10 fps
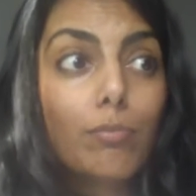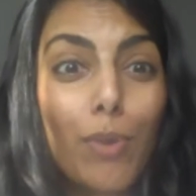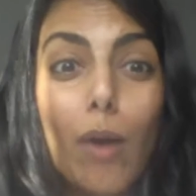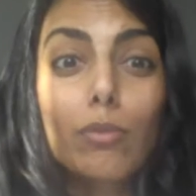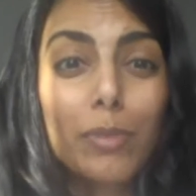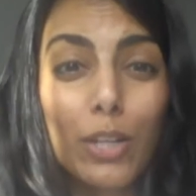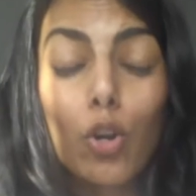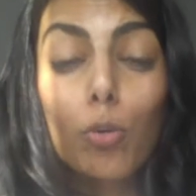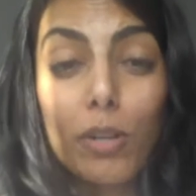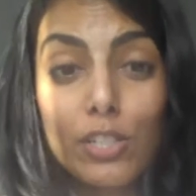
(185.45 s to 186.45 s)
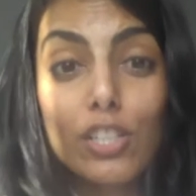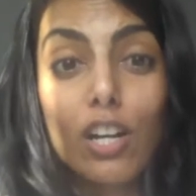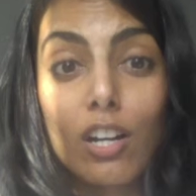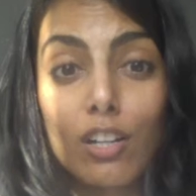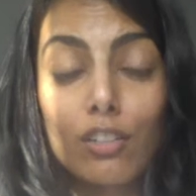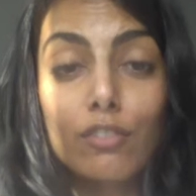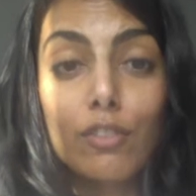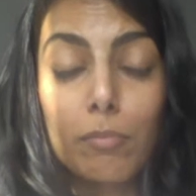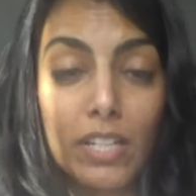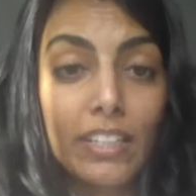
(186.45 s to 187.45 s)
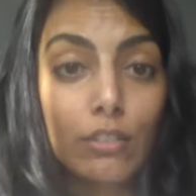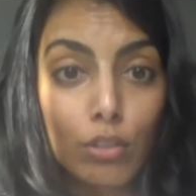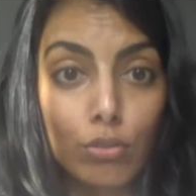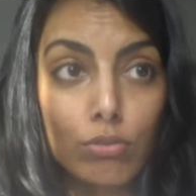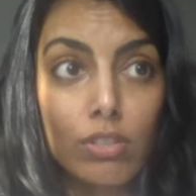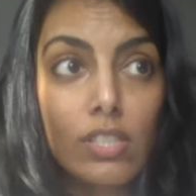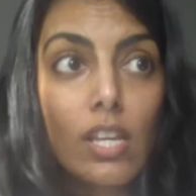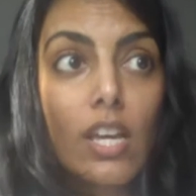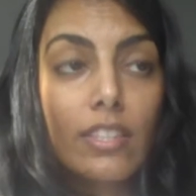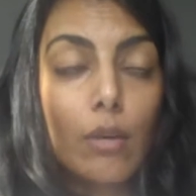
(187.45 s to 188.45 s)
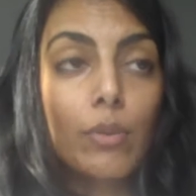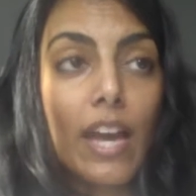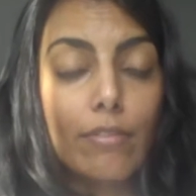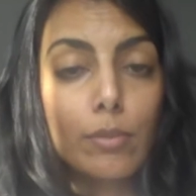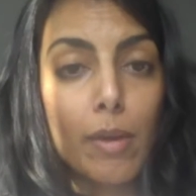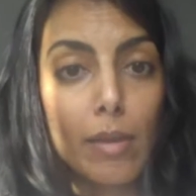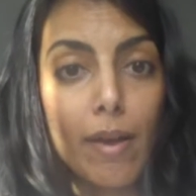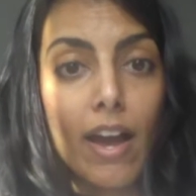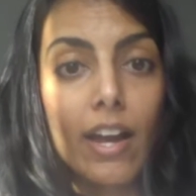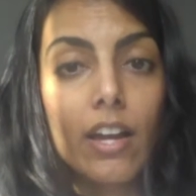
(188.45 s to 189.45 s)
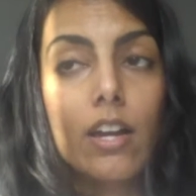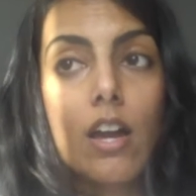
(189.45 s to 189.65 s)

probably a whole bunch of money and loans that we have to pay back.